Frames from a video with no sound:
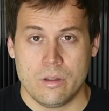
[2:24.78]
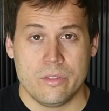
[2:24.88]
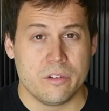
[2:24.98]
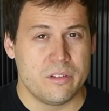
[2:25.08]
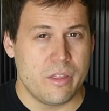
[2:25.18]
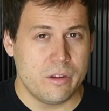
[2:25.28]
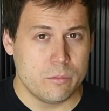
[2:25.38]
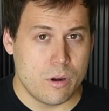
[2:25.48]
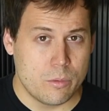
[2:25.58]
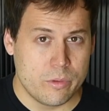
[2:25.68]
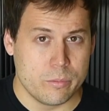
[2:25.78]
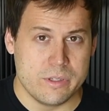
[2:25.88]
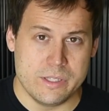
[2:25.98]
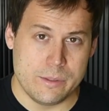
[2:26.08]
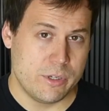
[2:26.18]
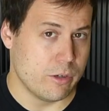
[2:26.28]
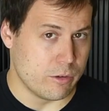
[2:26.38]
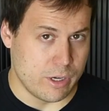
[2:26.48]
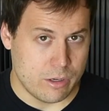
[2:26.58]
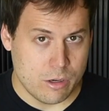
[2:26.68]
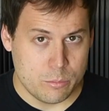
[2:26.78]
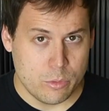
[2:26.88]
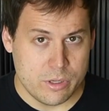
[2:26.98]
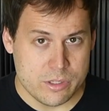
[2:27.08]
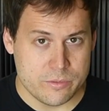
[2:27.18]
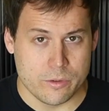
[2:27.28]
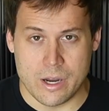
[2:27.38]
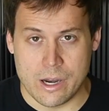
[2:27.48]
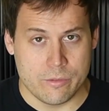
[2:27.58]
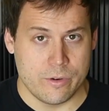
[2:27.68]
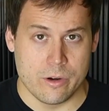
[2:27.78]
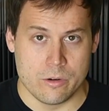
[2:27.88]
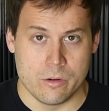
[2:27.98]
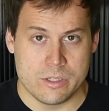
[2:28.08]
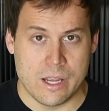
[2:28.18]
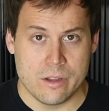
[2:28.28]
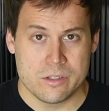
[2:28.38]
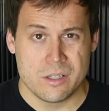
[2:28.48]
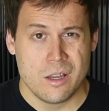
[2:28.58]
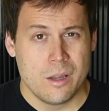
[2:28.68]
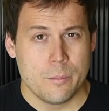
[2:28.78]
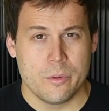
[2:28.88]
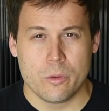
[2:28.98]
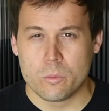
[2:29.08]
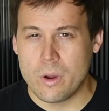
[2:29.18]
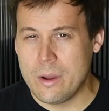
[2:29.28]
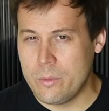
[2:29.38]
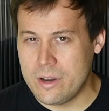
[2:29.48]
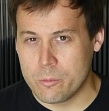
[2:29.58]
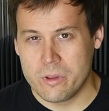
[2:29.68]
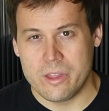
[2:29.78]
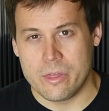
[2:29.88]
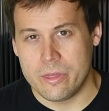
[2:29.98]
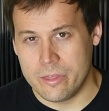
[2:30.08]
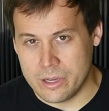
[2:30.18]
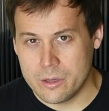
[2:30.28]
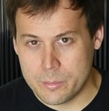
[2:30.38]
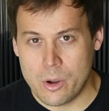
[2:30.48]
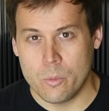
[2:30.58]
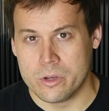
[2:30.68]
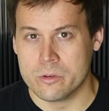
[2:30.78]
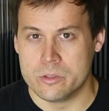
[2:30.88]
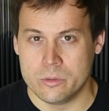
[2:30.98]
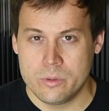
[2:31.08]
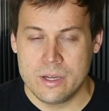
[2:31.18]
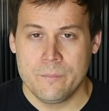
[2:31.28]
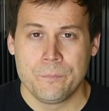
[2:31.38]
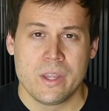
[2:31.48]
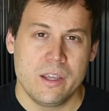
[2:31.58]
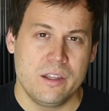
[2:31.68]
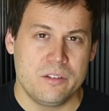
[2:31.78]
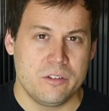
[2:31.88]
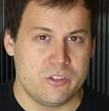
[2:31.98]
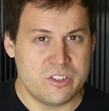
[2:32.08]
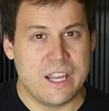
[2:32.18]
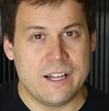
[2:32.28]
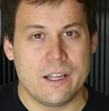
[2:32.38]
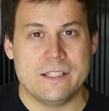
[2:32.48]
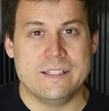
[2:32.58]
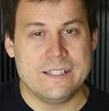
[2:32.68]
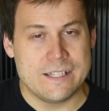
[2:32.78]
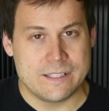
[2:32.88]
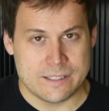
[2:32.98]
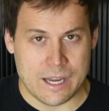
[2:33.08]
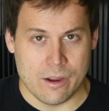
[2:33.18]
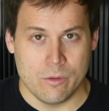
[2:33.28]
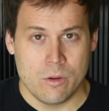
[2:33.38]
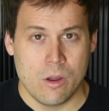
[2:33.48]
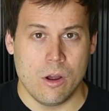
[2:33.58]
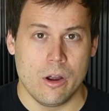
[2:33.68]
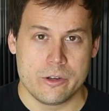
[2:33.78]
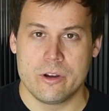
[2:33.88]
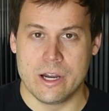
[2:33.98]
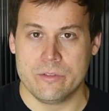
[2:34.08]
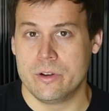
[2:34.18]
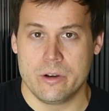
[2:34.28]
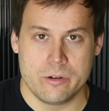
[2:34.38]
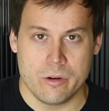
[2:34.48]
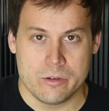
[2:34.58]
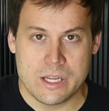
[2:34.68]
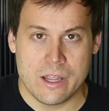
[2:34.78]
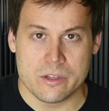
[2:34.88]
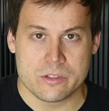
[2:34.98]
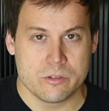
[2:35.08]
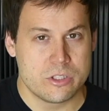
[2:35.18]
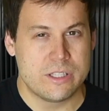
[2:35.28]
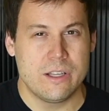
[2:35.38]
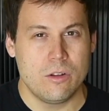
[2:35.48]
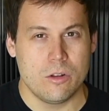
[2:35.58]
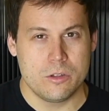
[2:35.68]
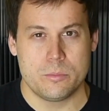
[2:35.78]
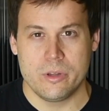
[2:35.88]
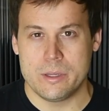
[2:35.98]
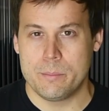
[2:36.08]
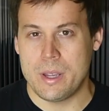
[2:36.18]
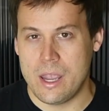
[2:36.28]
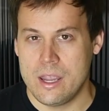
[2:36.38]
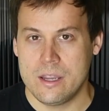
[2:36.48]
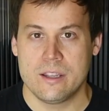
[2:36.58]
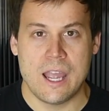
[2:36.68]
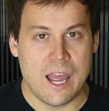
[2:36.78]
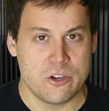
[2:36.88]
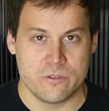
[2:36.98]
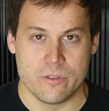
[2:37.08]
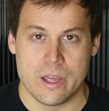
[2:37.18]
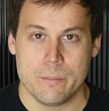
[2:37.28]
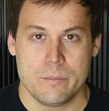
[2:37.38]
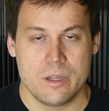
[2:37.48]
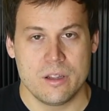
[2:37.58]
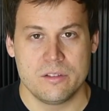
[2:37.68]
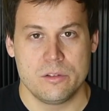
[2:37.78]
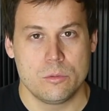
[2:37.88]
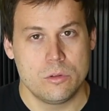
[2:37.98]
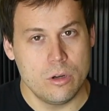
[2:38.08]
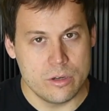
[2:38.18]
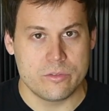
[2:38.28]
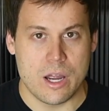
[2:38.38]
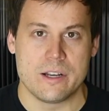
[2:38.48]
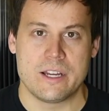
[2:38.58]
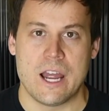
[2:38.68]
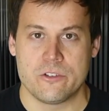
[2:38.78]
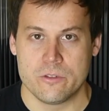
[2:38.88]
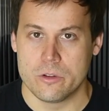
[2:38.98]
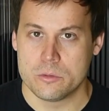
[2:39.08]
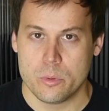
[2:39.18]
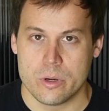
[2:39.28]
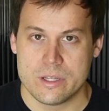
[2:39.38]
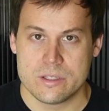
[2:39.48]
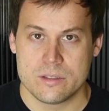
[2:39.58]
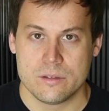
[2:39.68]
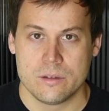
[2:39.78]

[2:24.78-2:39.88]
There's nothing wrong with redeeming your credit card points for airfare and hotels, but the right way to really think about what you're doing is you're just getting a discount on your airfare and your hotels. You're still ultimately paying cash for them because you could have gotten cash for those points.